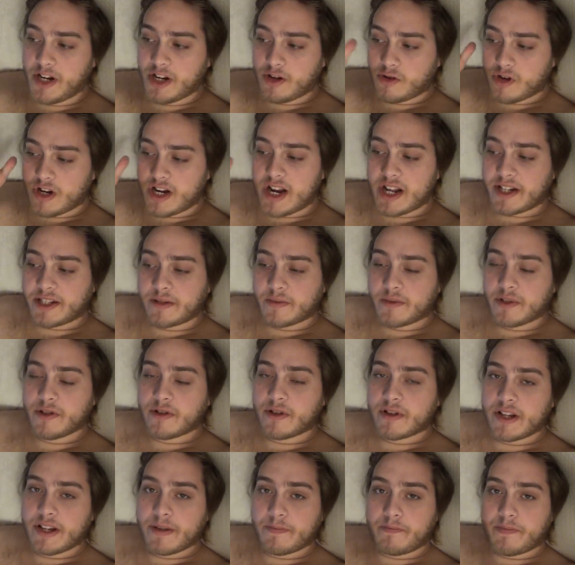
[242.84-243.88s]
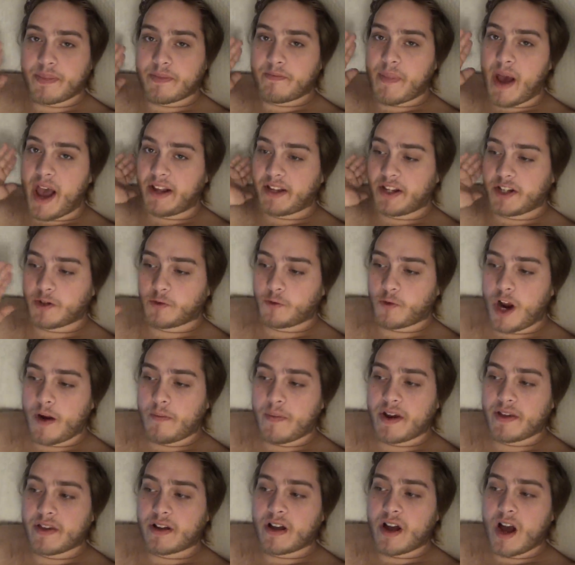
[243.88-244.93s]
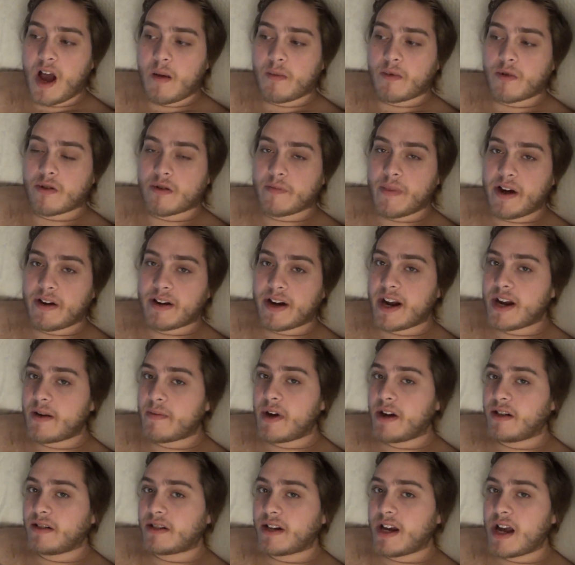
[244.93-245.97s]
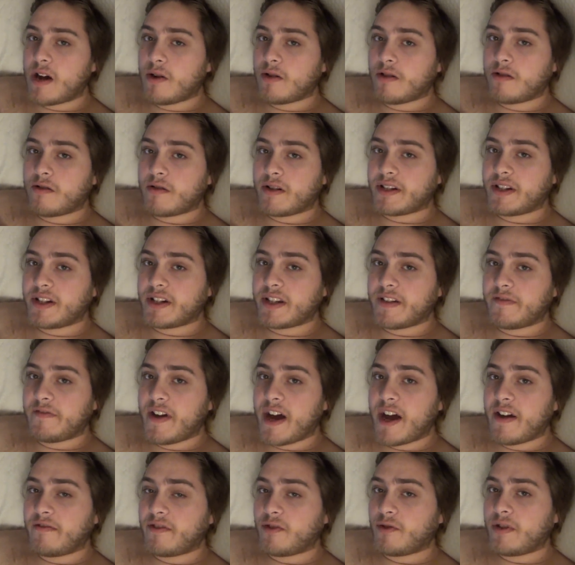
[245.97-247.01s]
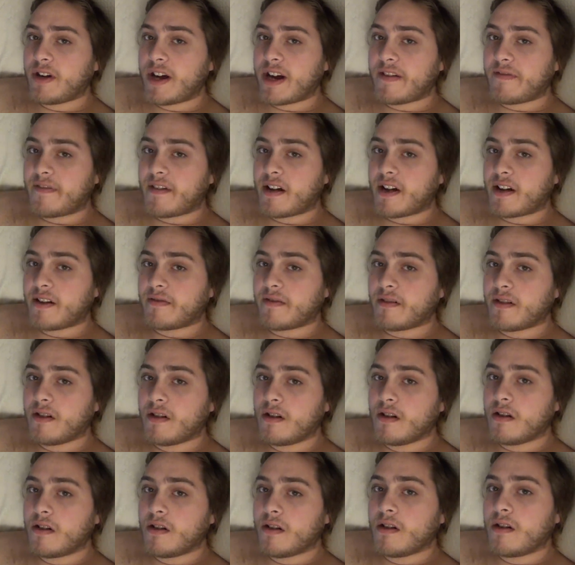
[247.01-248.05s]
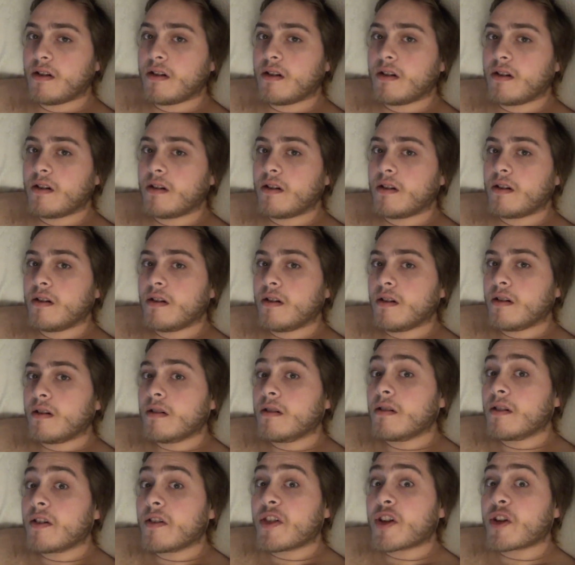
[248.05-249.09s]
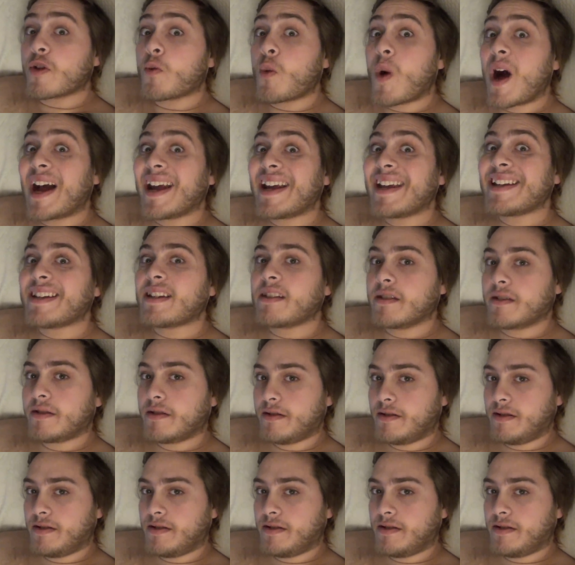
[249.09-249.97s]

literally lets him do it. It passes right by the cop going about 90 miles an hour, going 65, doing 95. They're white.